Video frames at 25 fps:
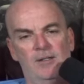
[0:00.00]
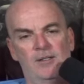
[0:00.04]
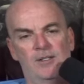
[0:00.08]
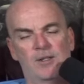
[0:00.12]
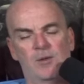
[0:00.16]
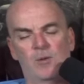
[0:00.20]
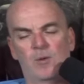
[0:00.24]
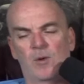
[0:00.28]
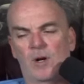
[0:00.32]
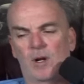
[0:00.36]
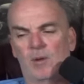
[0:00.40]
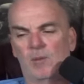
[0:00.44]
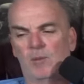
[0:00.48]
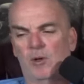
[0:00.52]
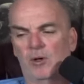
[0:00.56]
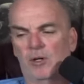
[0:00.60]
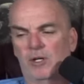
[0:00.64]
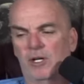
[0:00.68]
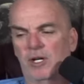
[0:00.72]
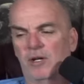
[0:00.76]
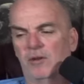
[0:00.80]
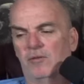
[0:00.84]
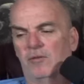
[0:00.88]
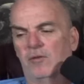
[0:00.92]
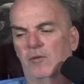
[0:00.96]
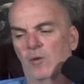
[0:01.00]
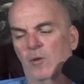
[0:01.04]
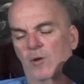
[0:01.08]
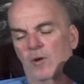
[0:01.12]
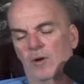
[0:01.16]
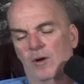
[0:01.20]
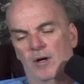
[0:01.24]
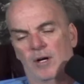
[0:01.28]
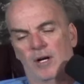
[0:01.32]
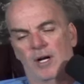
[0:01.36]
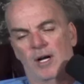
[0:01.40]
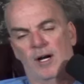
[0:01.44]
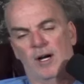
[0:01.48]
it's the word I'm looking
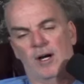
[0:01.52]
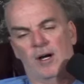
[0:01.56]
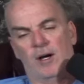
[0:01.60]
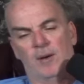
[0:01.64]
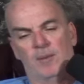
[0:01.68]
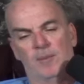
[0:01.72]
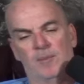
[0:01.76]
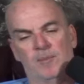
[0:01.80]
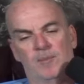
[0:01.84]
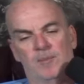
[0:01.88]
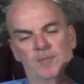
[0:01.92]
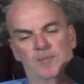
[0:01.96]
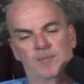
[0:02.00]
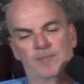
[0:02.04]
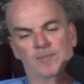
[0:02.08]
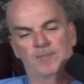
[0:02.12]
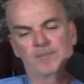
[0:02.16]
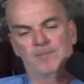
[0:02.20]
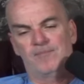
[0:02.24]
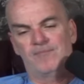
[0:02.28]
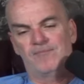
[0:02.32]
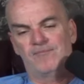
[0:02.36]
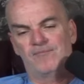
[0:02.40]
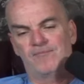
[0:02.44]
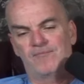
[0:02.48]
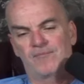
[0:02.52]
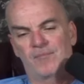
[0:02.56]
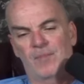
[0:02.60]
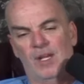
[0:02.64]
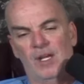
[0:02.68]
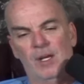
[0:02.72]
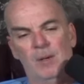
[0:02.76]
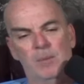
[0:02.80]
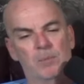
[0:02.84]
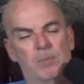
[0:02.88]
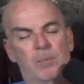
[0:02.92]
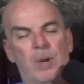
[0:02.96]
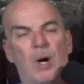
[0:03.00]
for, um,
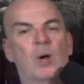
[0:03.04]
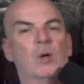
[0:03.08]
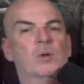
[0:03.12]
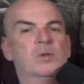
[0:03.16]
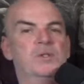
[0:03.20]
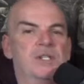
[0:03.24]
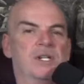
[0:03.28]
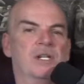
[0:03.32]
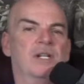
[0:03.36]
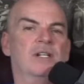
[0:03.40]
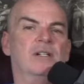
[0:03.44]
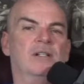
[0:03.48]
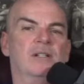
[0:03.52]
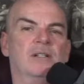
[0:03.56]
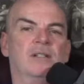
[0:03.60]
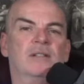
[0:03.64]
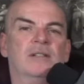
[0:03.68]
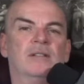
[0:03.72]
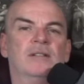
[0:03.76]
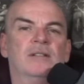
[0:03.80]
imposing.